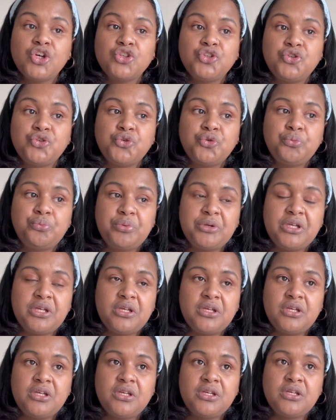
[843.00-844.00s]
to
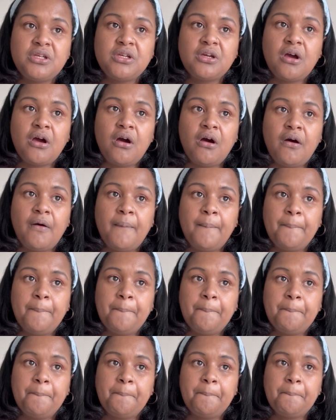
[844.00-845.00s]
be
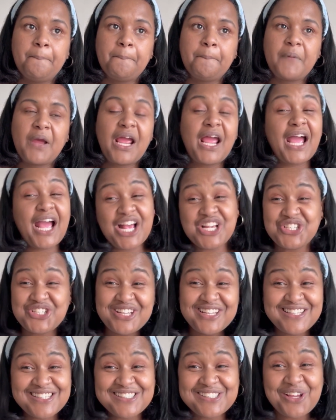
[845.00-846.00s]

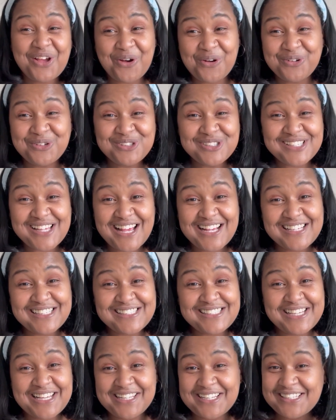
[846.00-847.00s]
crushing these goals I
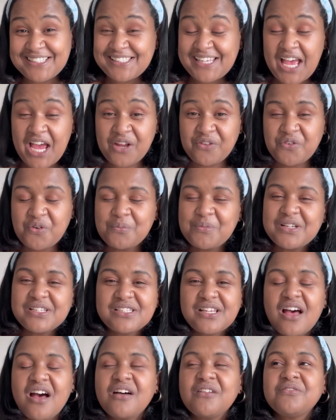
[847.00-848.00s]
set aside for
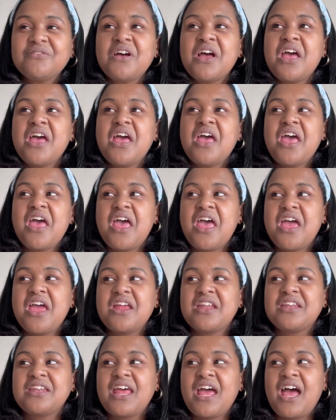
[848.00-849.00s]
myself.
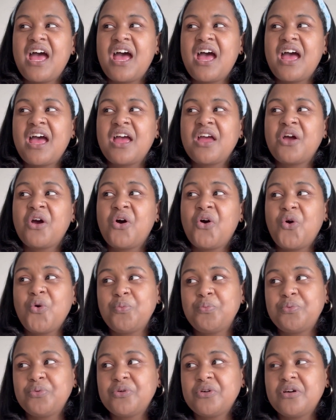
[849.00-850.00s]
And I
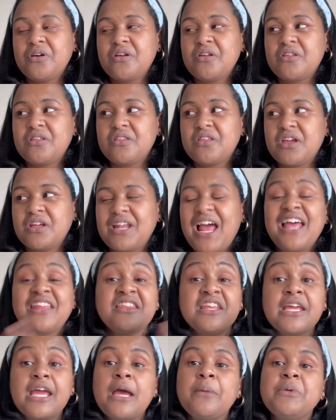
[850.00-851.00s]
hope that I
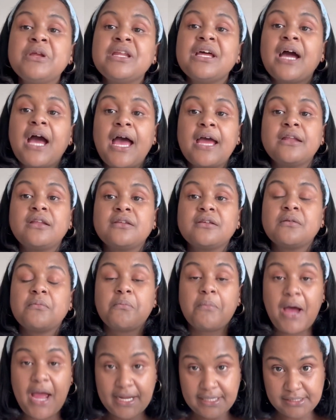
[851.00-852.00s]
think I'm in the right
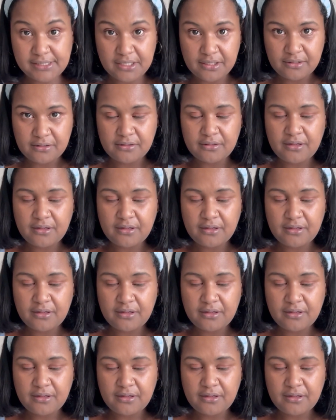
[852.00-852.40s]
mindset